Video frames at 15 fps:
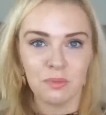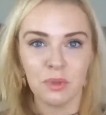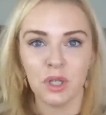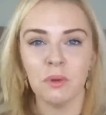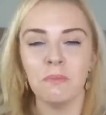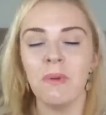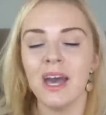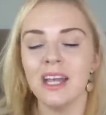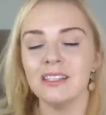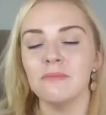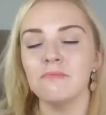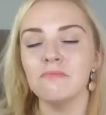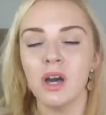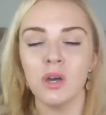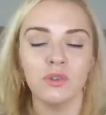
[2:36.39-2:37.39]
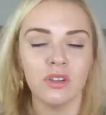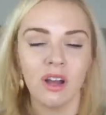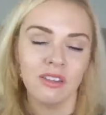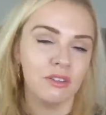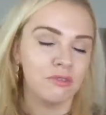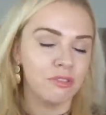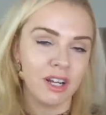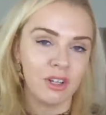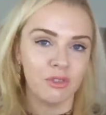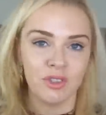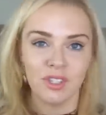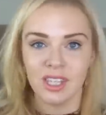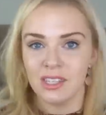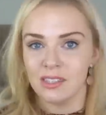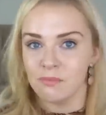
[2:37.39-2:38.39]
but compared to most other
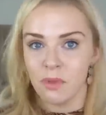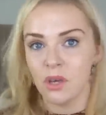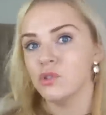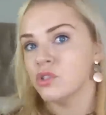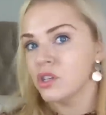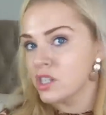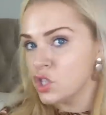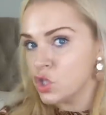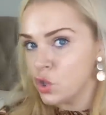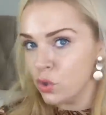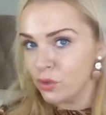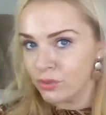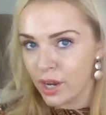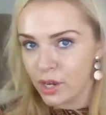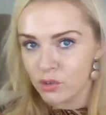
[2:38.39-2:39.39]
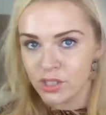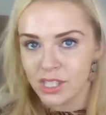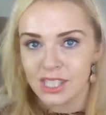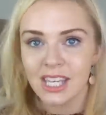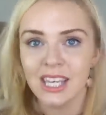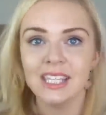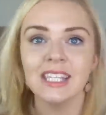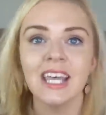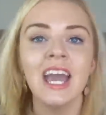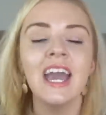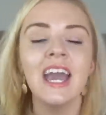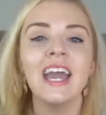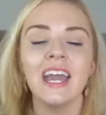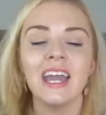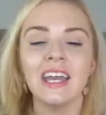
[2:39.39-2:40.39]
fragrances and most other Dior fragrances,
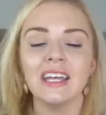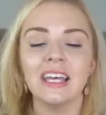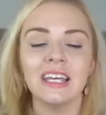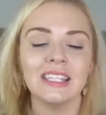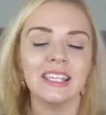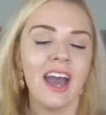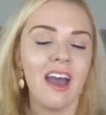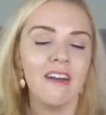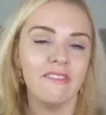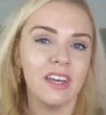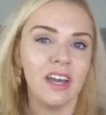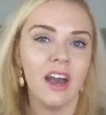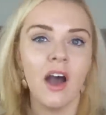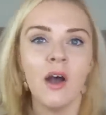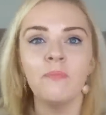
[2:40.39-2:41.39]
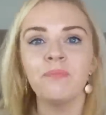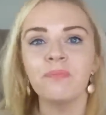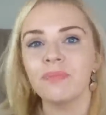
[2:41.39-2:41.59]
it is heavier.